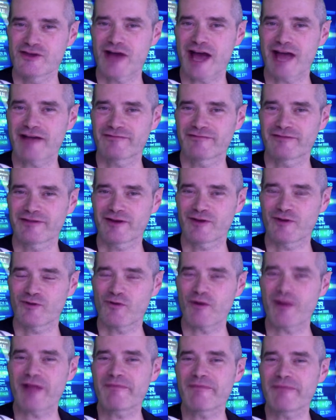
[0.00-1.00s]
You have
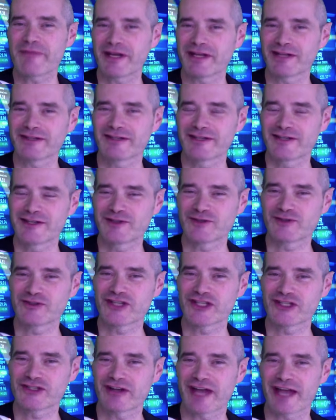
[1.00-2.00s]
1 minute
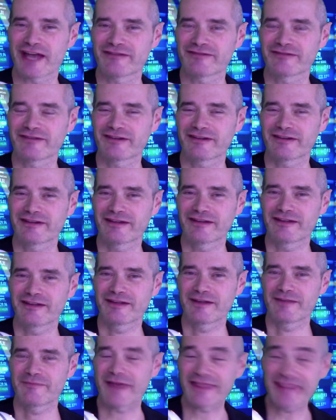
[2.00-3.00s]
to change your life.
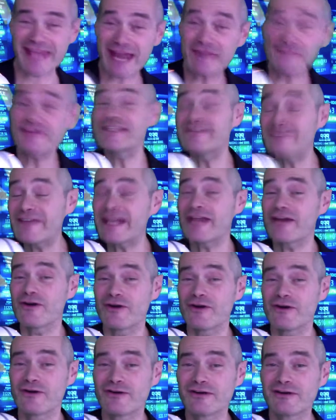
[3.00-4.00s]
By the end of this
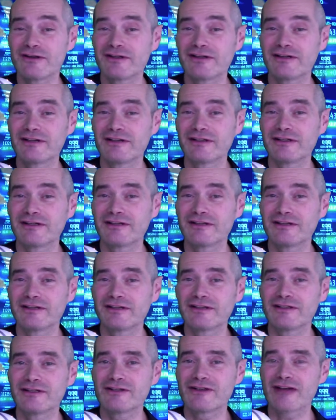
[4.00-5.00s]
video,
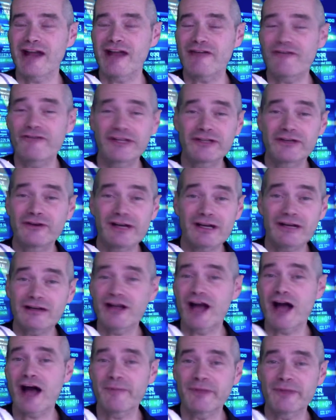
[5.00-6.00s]
you'll have written a
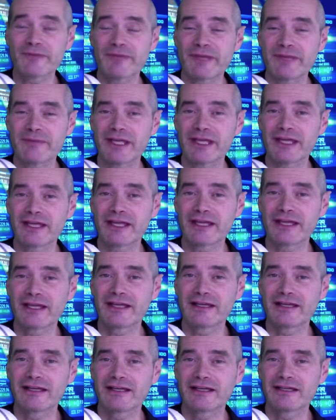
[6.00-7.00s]
little comment maybe.
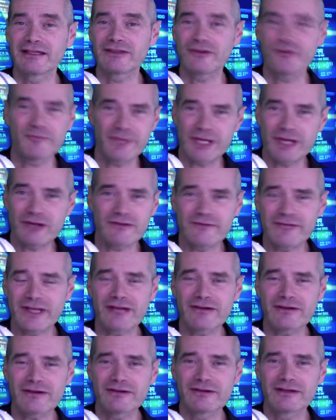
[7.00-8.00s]
You know, below
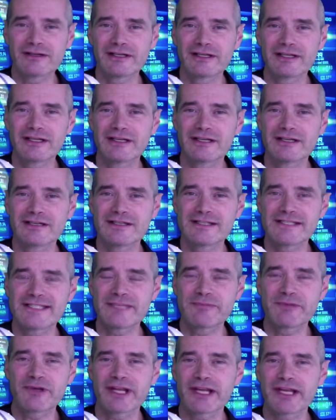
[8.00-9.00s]
the video,
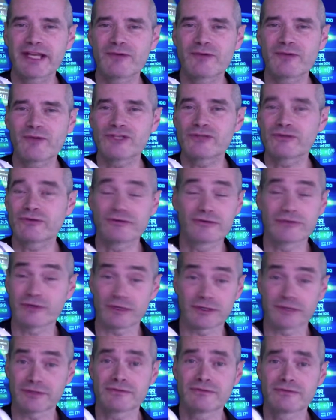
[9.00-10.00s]
stipulating what you're
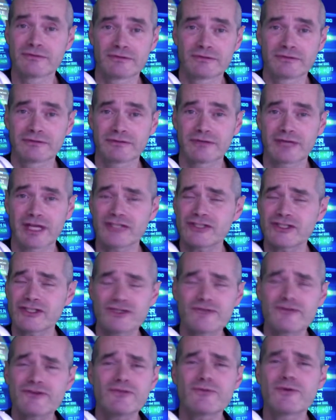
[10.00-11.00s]
gonna do.
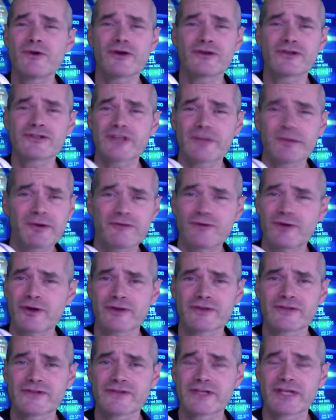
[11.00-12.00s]
Just a few words, couple of
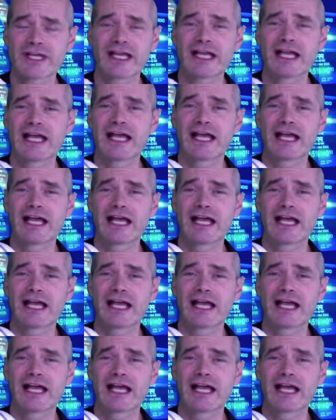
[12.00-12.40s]
words.